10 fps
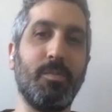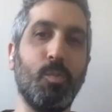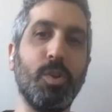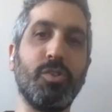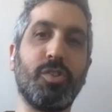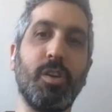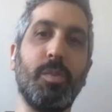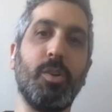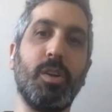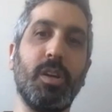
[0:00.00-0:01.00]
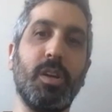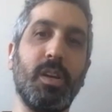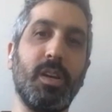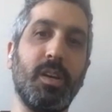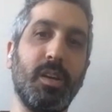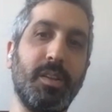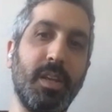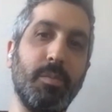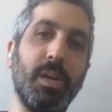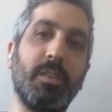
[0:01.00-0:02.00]
when you're talking about a
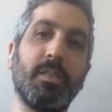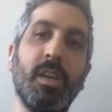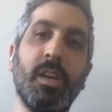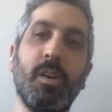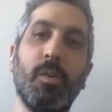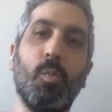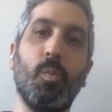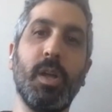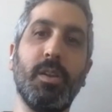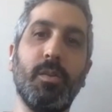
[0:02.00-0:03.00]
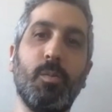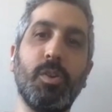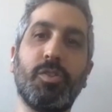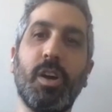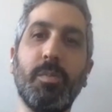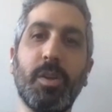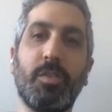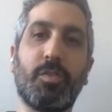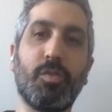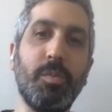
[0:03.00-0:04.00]
database. When you're talking about a
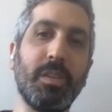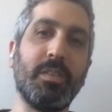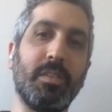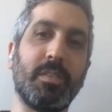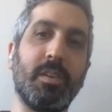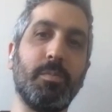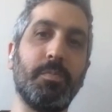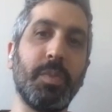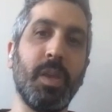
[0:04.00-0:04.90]
streaming system,